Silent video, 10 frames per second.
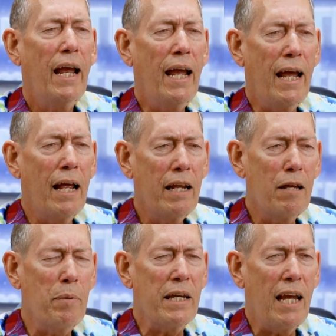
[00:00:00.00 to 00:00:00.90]
and
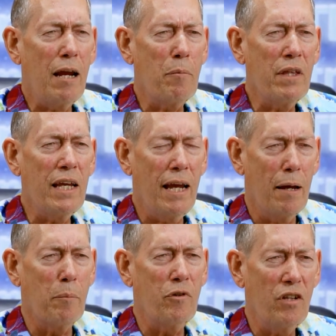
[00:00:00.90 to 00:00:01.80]
it became the
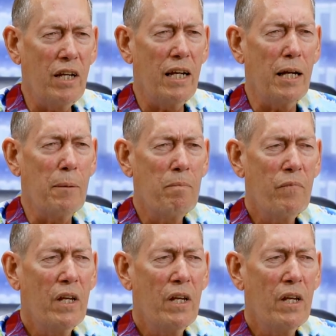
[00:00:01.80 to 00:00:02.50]
MT.